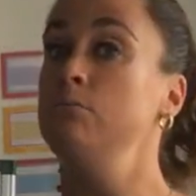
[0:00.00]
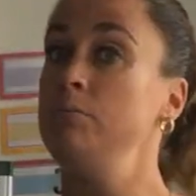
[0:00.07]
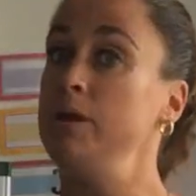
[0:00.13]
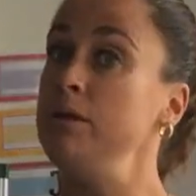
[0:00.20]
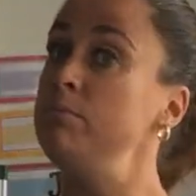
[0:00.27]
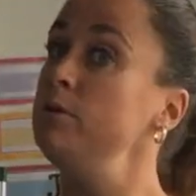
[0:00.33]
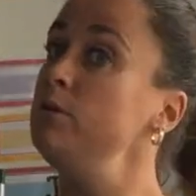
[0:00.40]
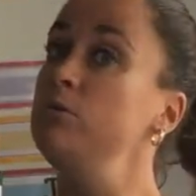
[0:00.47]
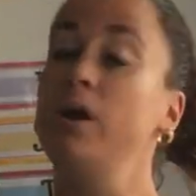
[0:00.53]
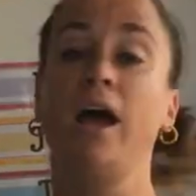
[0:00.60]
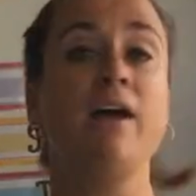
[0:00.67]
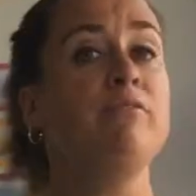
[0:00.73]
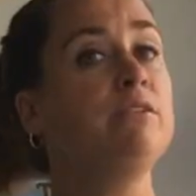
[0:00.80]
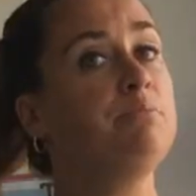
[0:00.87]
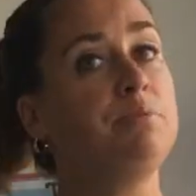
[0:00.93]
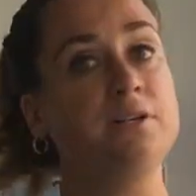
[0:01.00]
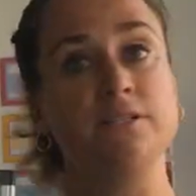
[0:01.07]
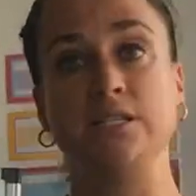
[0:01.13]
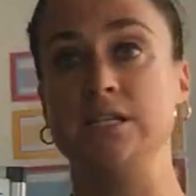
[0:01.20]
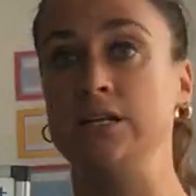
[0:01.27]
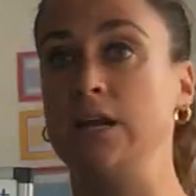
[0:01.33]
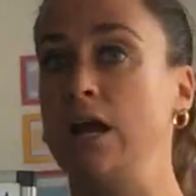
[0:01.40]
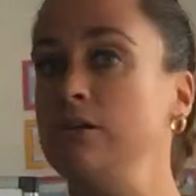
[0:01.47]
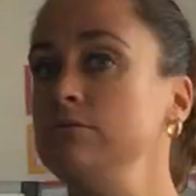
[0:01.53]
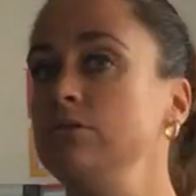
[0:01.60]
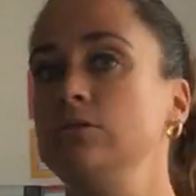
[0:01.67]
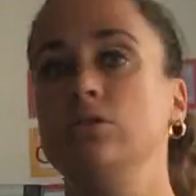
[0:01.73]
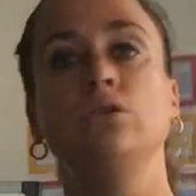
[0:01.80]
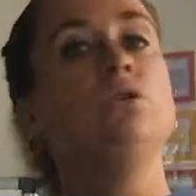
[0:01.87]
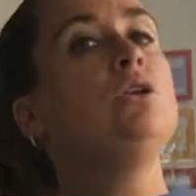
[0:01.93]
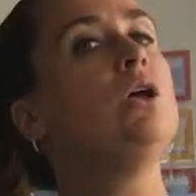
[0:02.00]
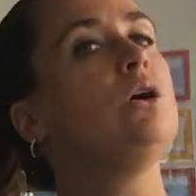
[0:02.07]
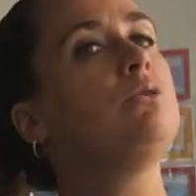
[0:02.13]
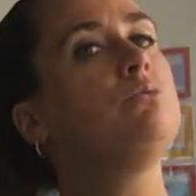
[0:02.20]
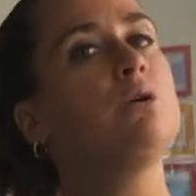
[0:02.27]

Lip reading: People who haven't printed it out, no